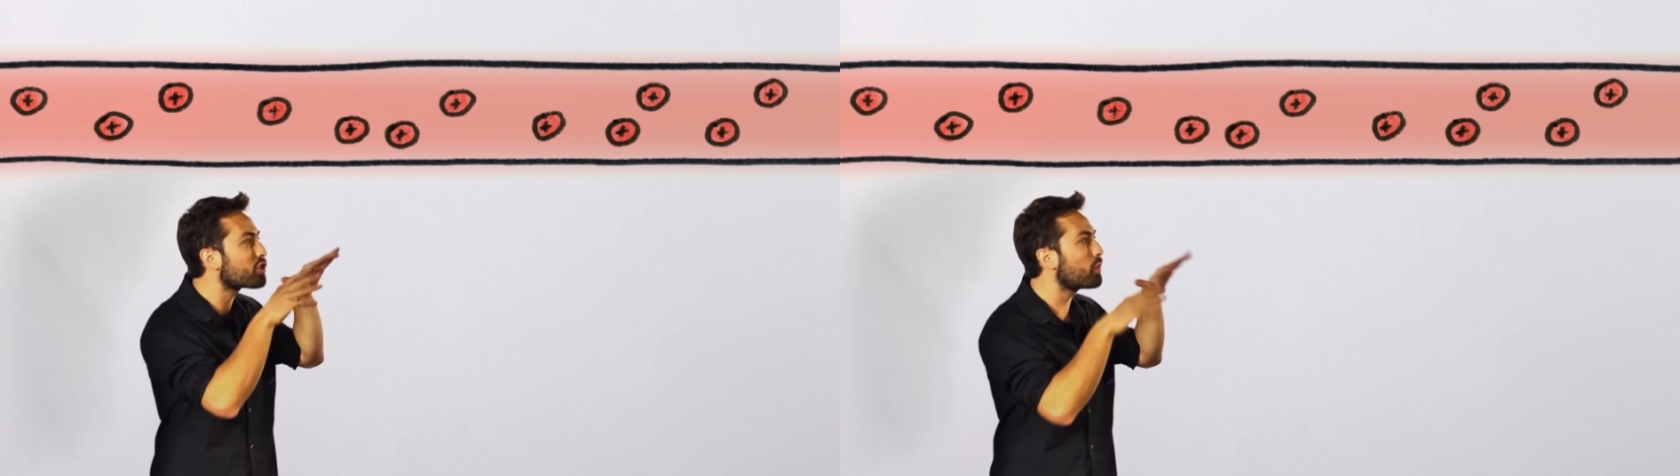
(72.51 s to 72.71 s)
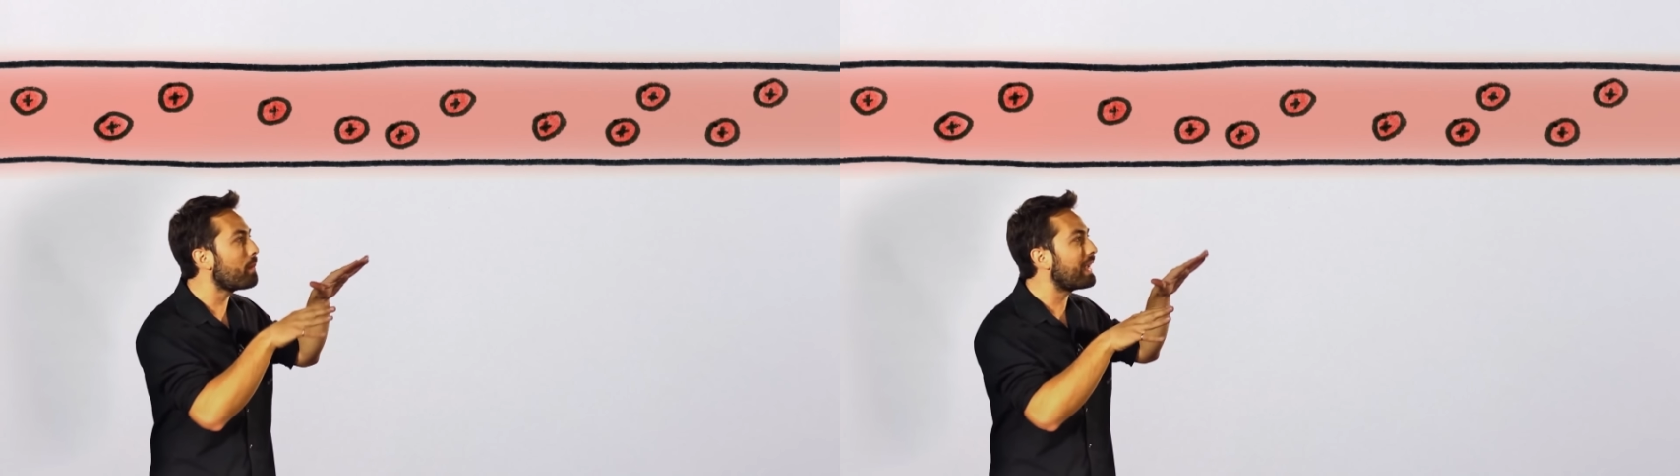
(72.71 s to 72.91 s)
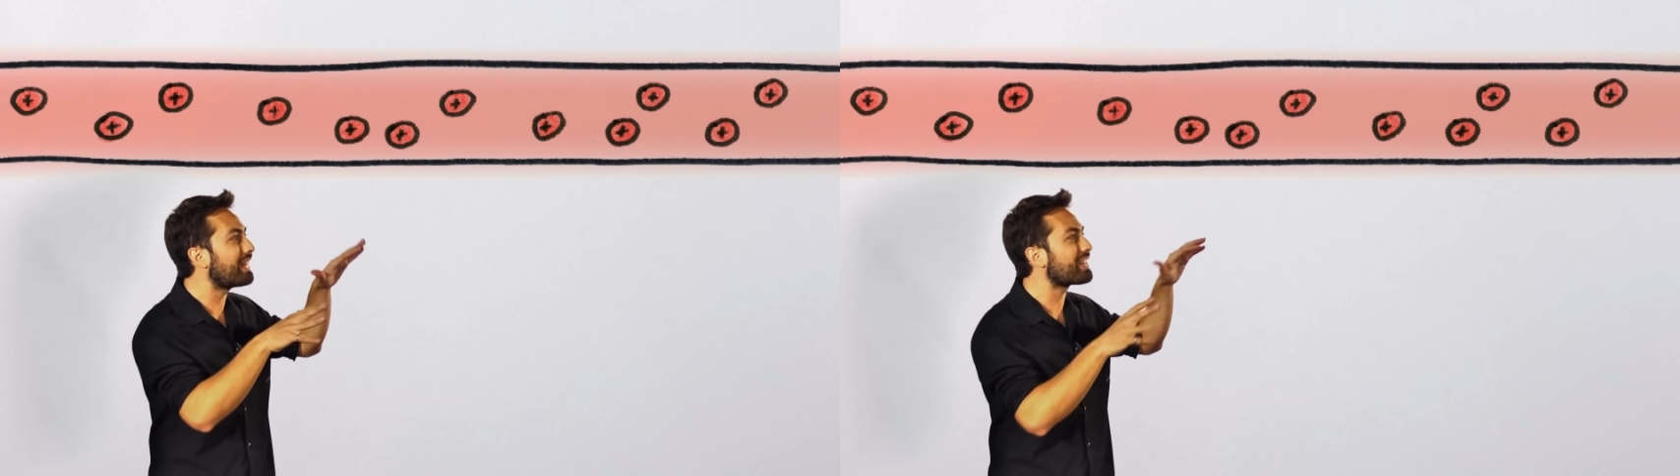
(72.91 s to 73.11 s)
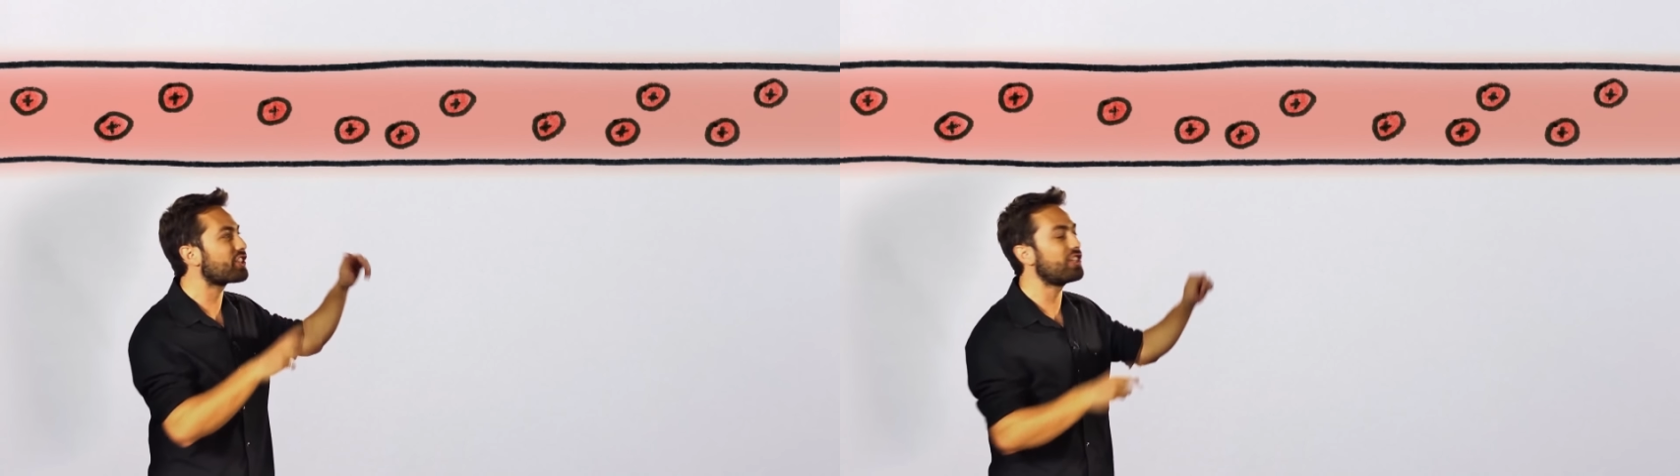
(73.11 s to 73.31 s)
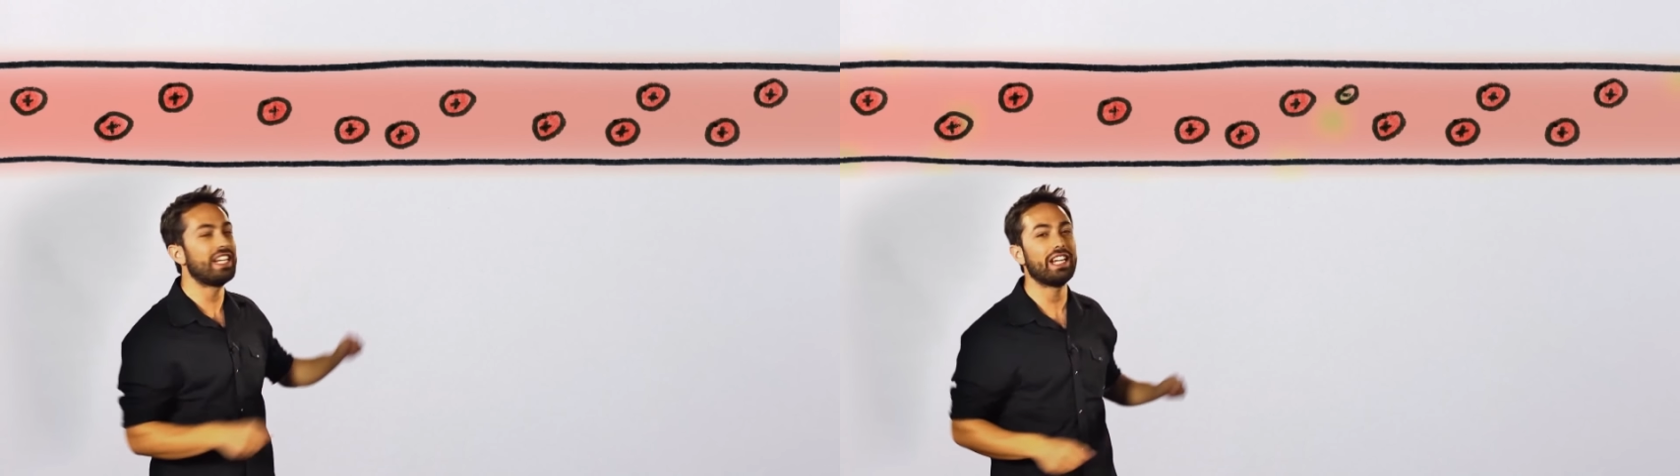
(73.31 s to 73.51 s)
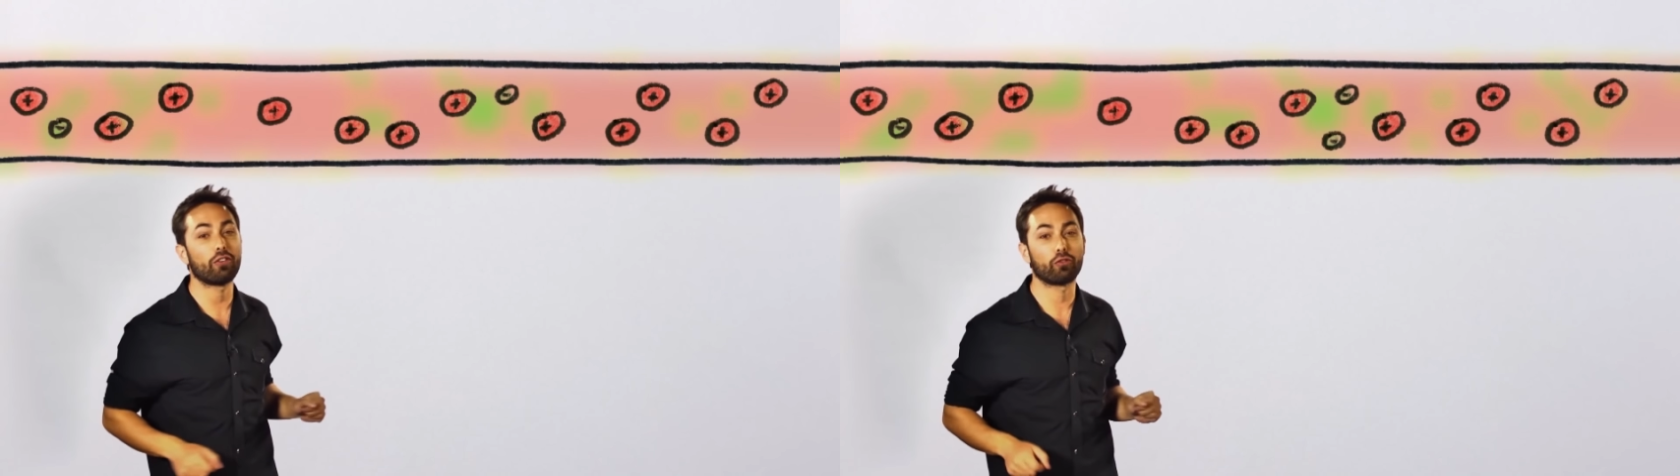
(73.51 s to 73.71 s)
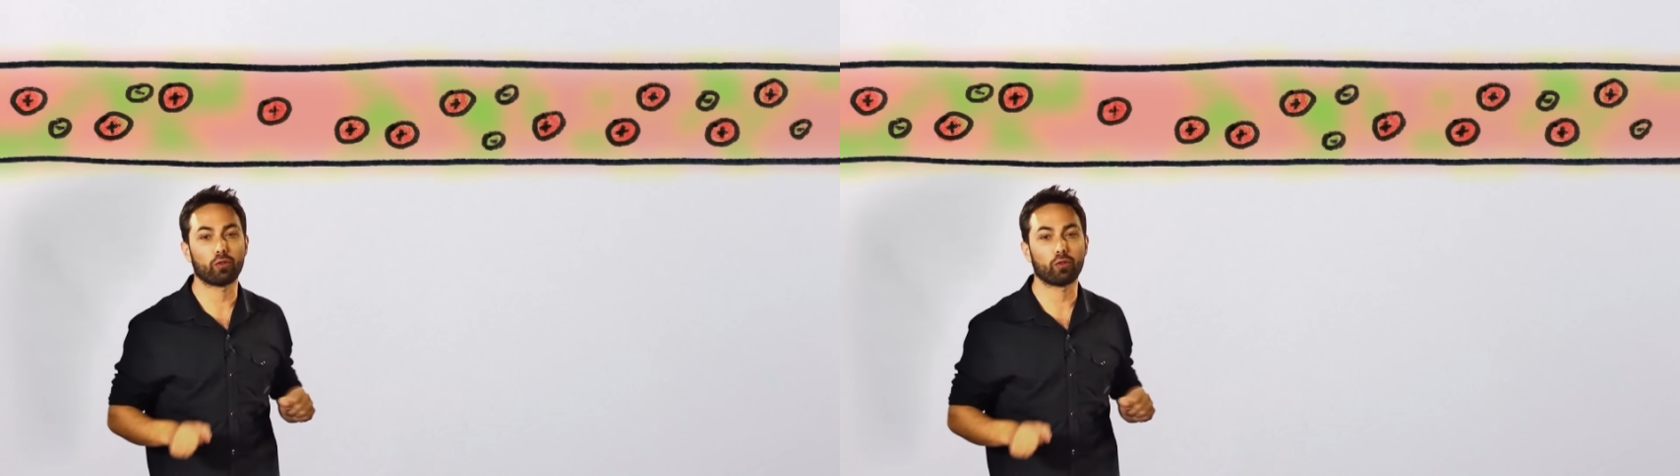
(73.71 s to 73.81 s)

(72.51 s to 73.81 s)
swimming in a sea of